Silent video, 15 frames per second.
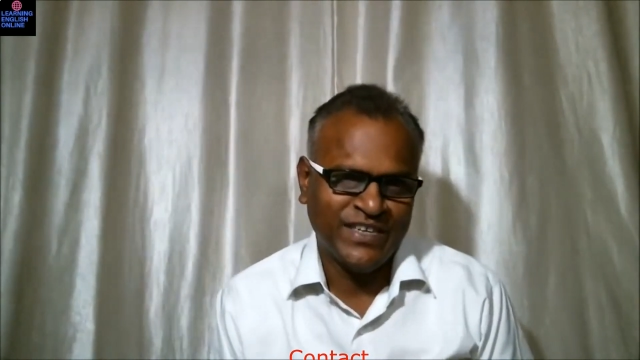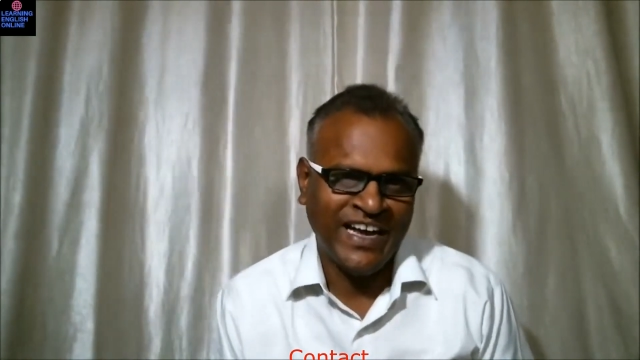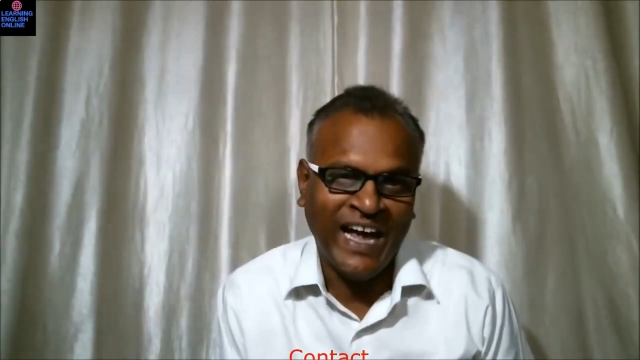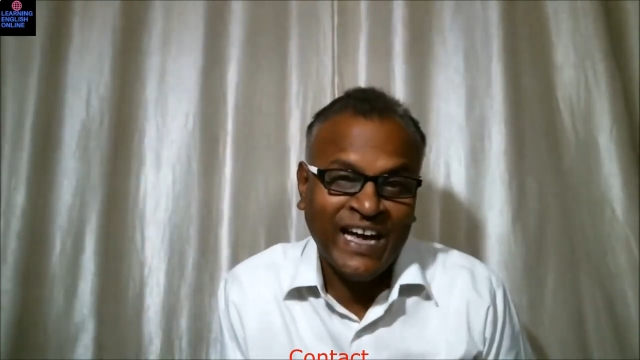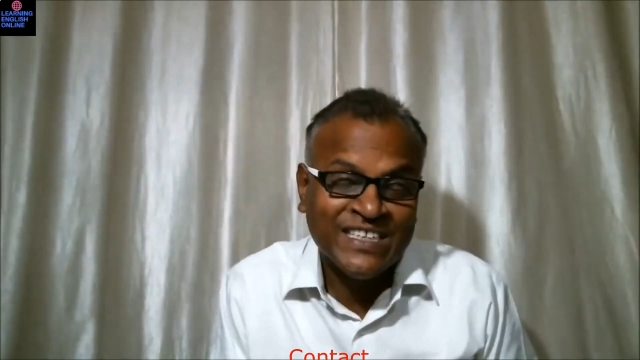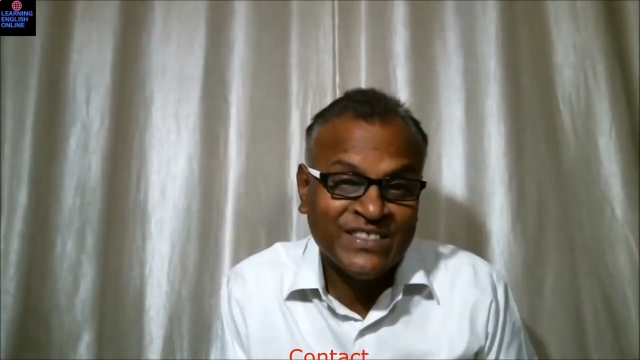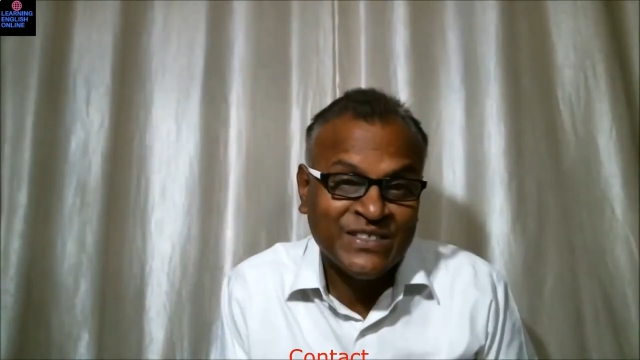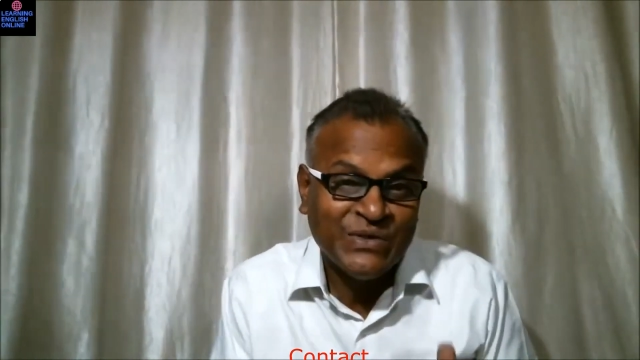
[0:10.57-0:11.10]

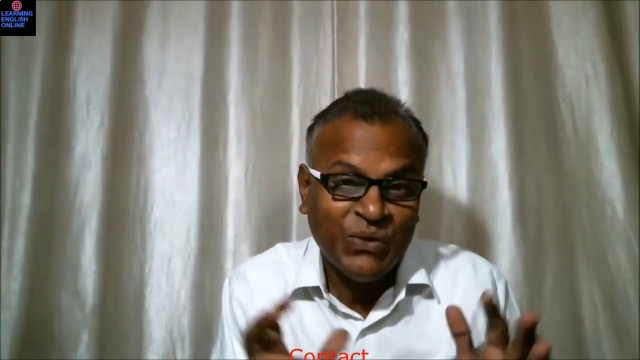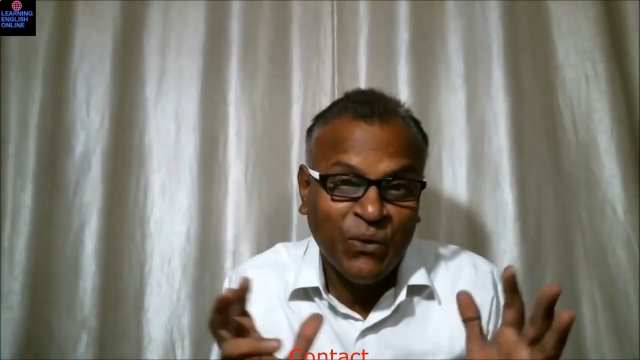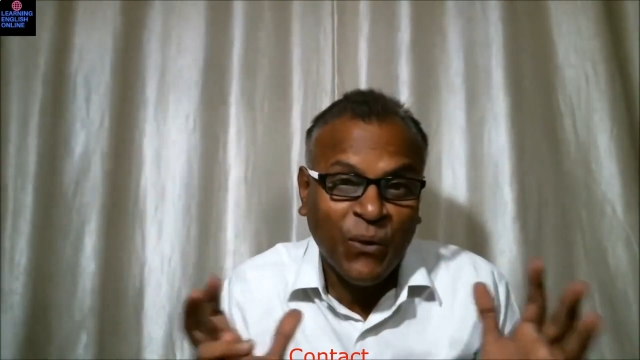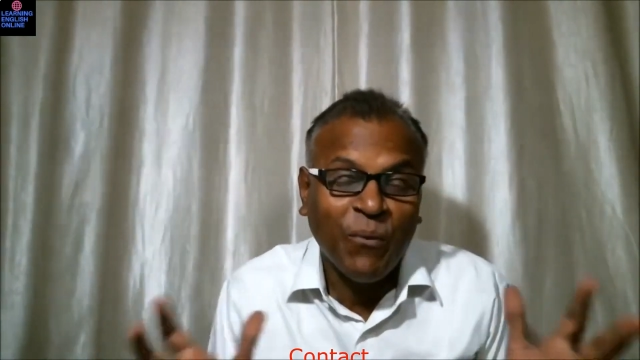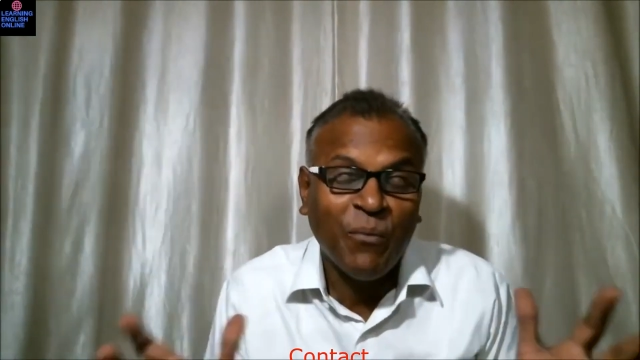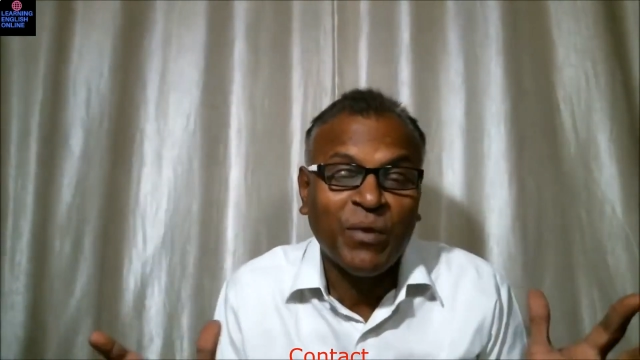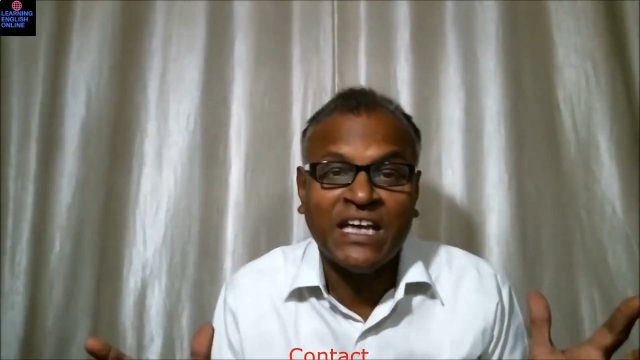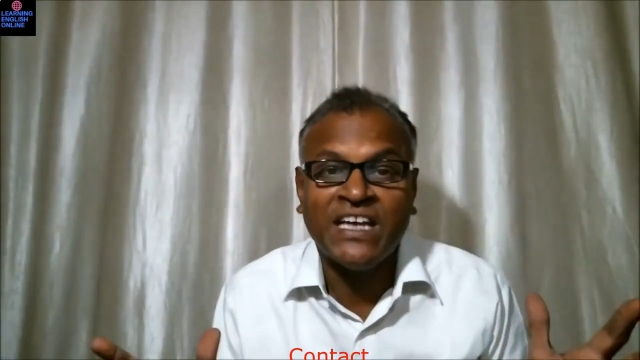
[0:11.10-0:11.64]
As you know
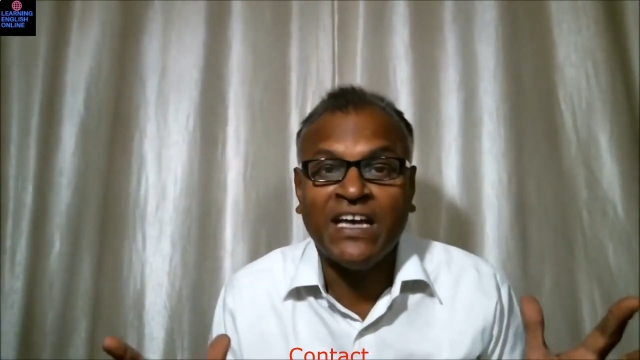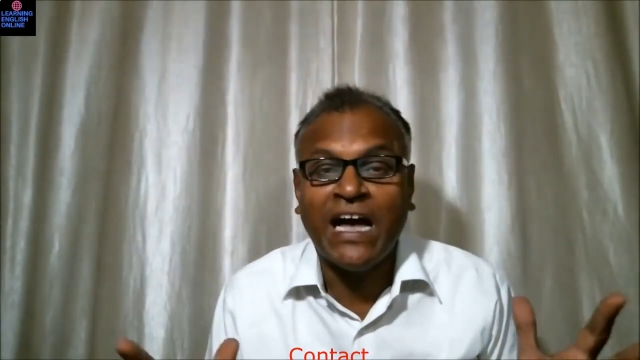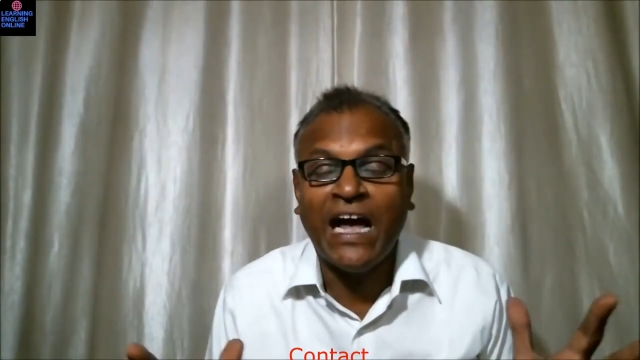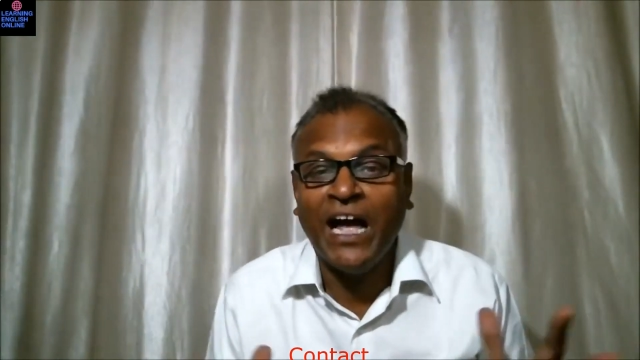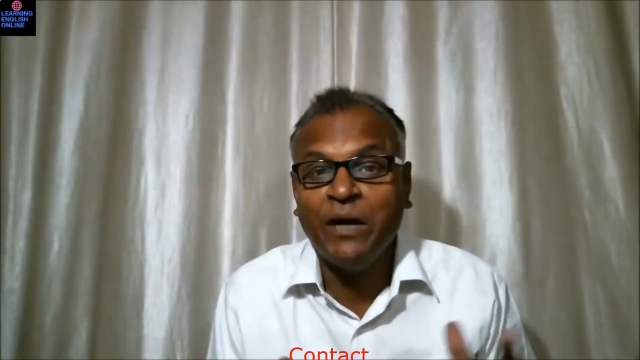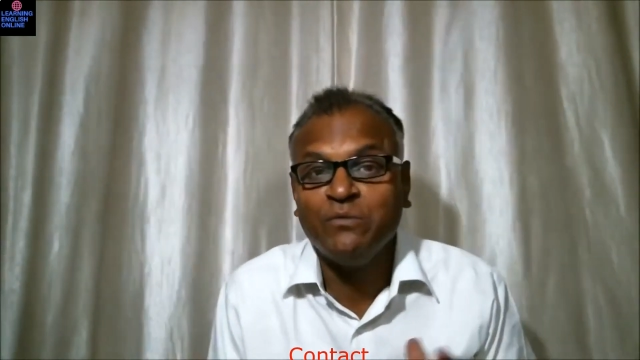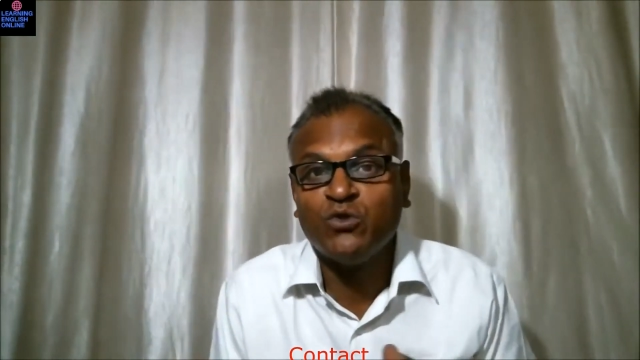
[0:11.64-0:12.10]
me, I am